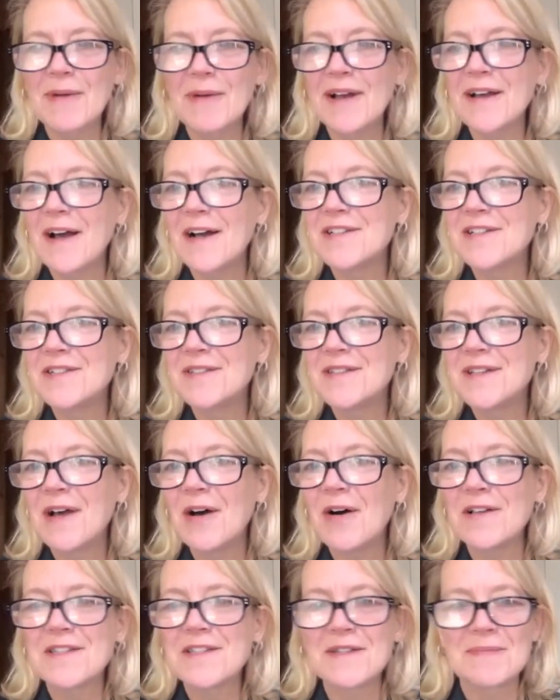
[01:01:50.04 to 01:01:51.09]
my gosh,
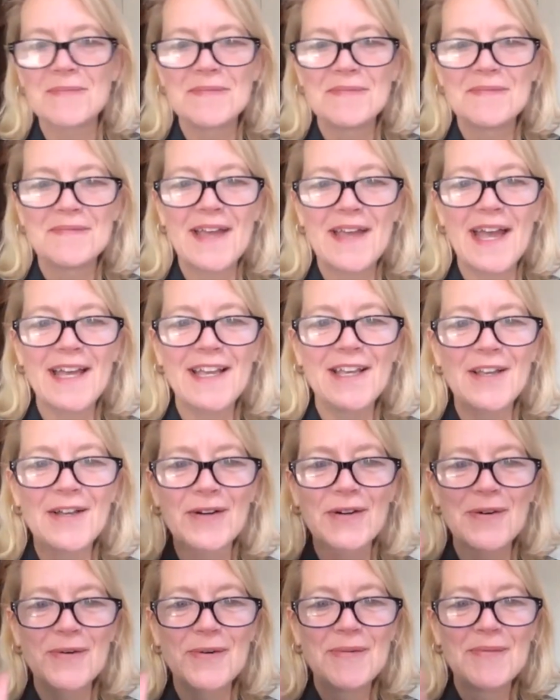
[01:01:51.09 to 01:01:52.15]
awesome. Thank
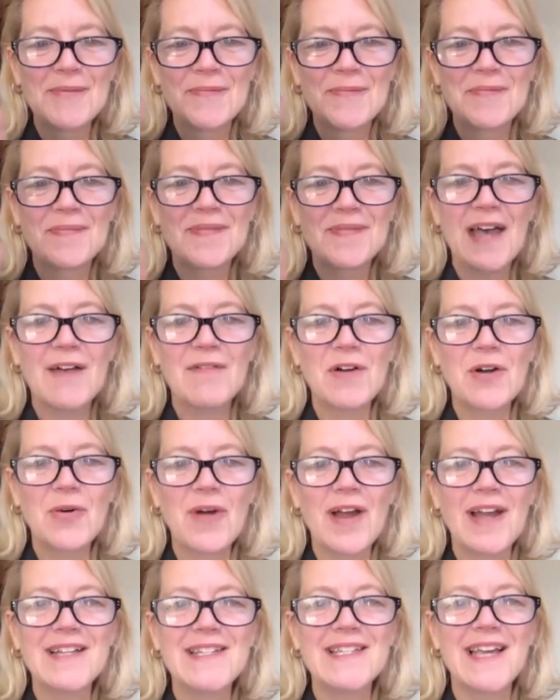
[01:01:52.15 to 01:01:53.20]
you. Thank you, Have
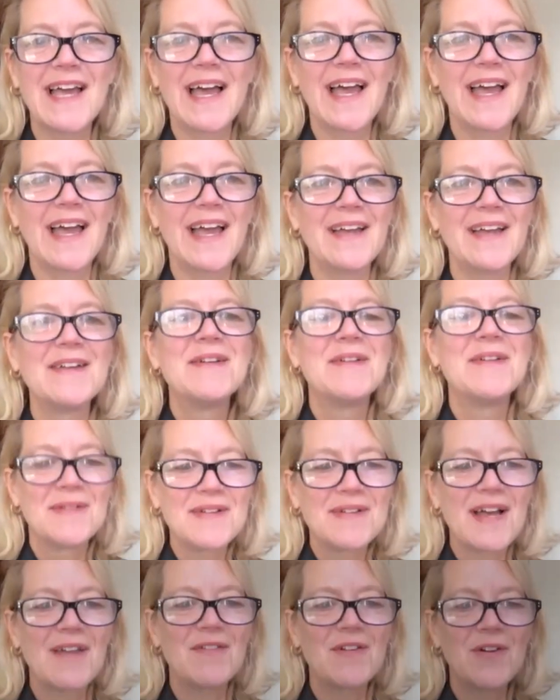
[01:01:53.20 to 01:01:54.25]
everyone. A
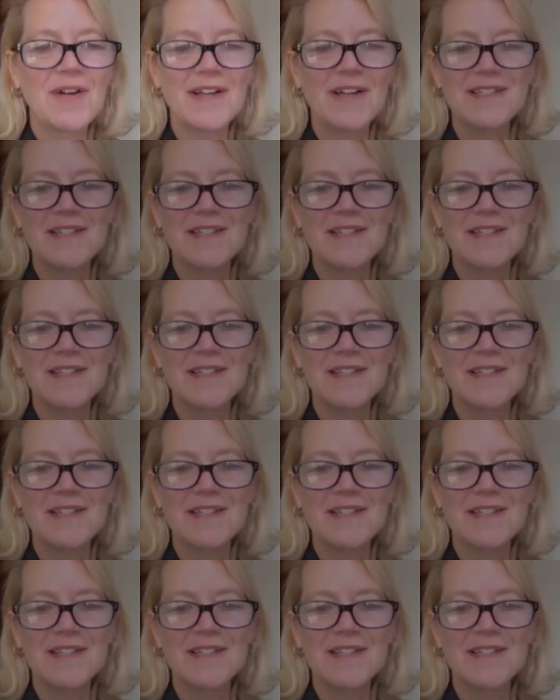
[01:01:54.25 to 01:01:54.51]
Have a great